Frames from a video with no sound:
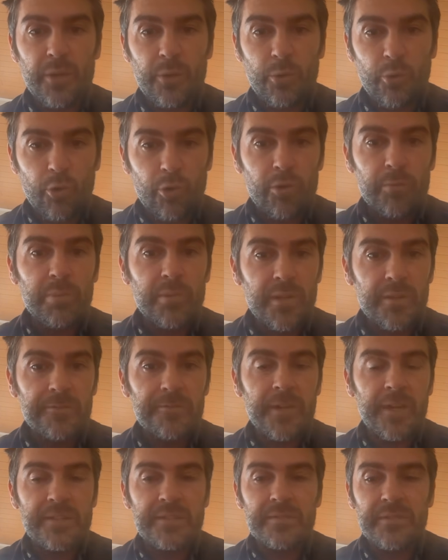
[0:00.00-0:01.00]
horrible
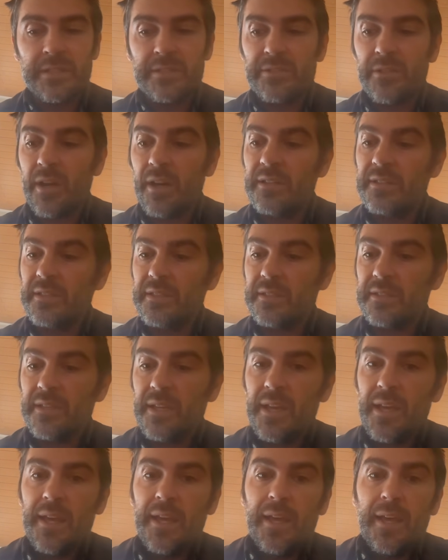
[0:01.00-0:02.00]
effects of these toxins.
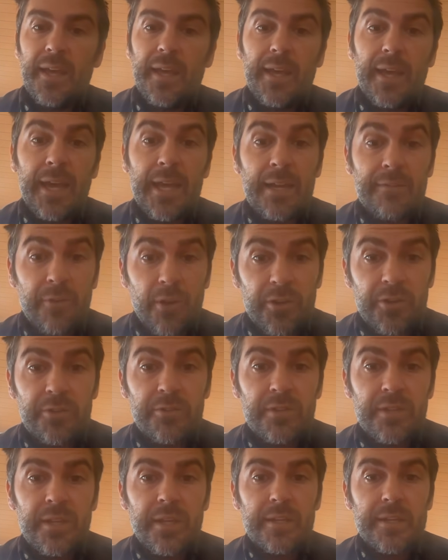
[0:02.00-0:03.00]
And I've
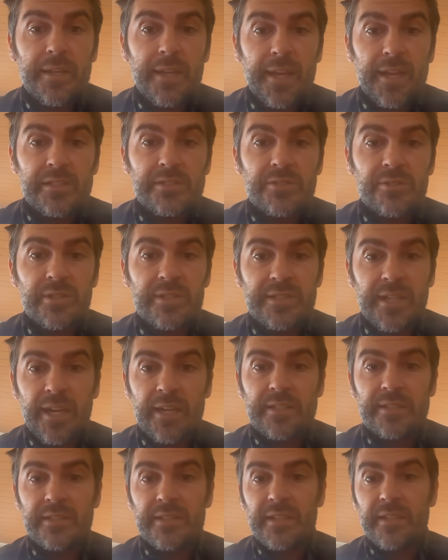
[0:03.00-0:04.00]
argued that cancer is
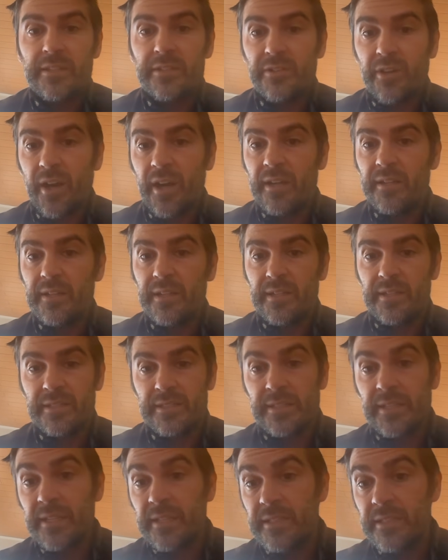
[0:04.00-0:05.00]
actually not a
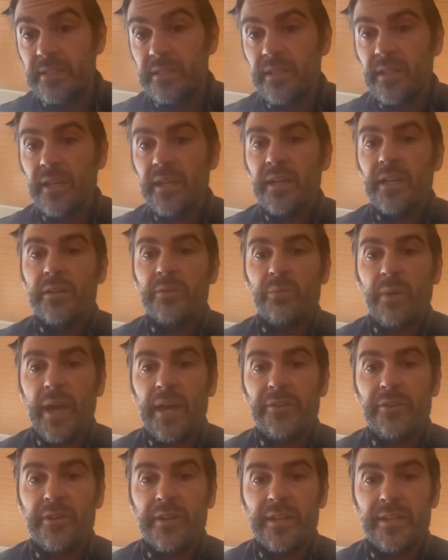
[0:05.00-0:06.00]
disease.
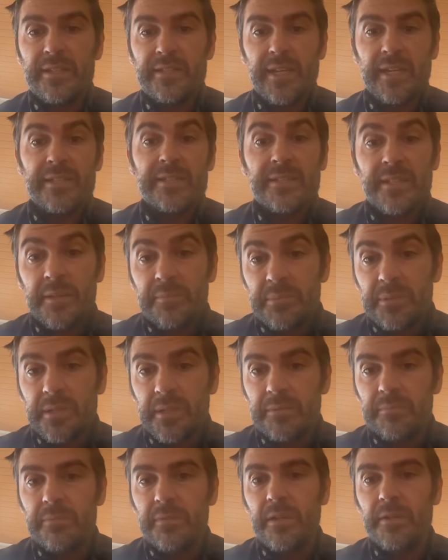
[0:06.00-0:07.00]
Rather, it is a
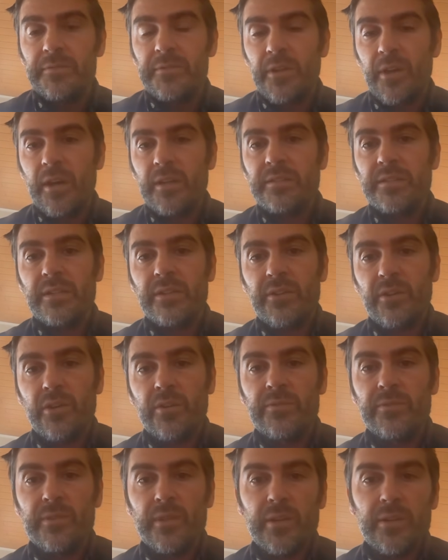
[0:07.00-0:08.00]
symptom of toxic
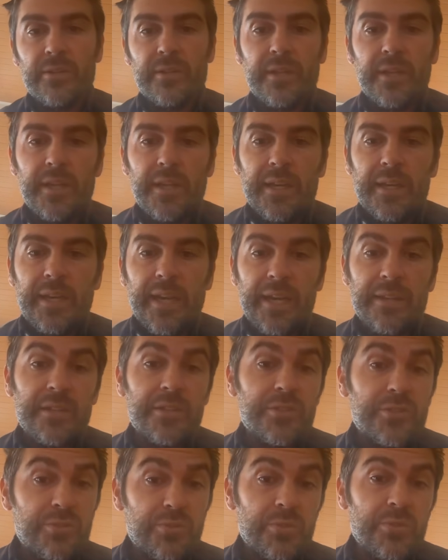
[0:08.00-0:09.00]
overload. And the
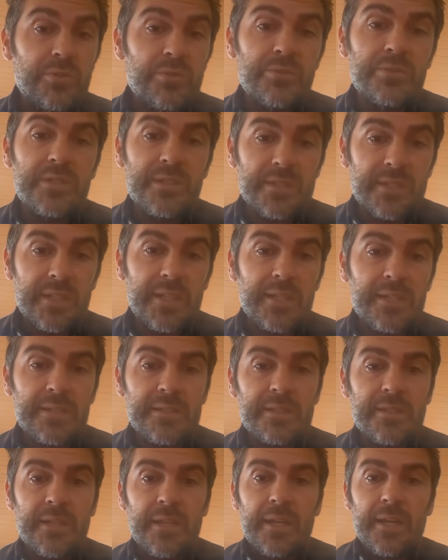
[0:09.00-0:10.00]
true
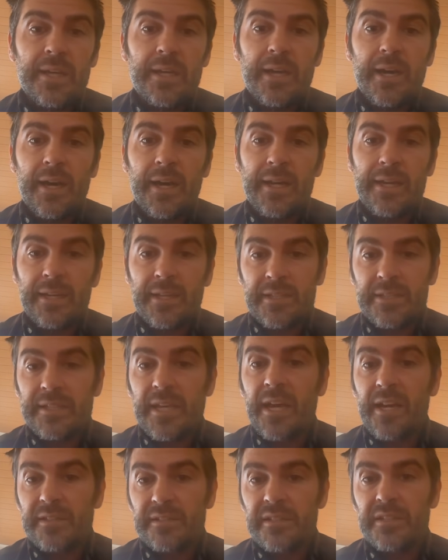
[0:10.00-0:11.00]
disease is
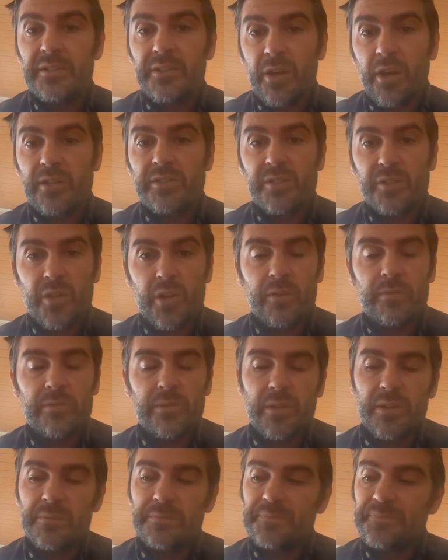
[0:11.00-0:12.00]
actually toxic
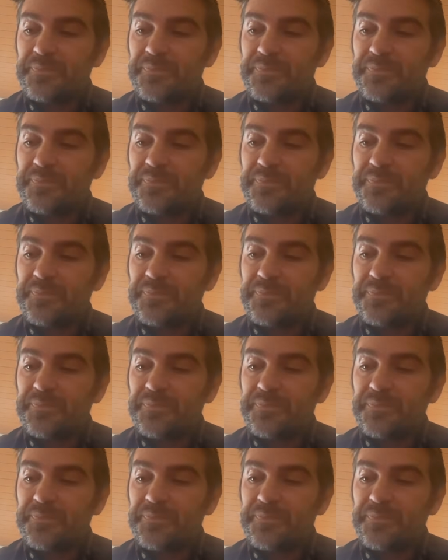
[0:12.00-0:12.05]
overload.